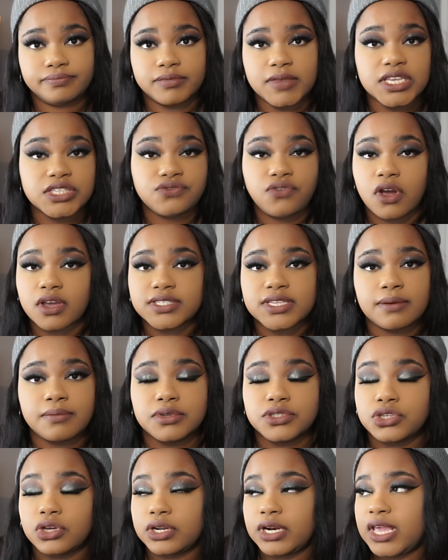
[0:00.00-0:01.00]
as far as I'm
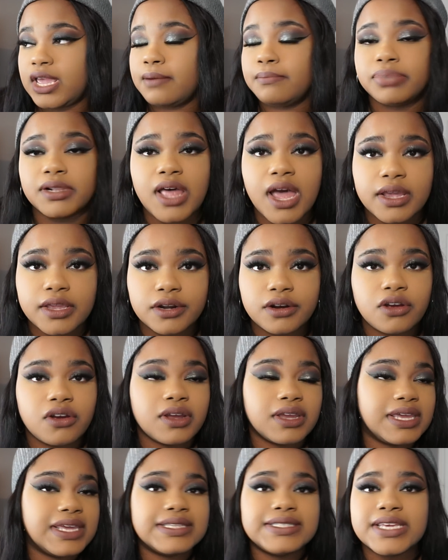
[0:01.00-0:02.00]
concerned, him blocking her,
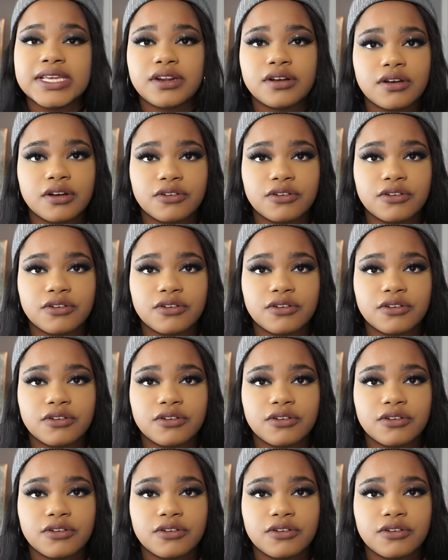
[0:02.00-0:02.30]
he did her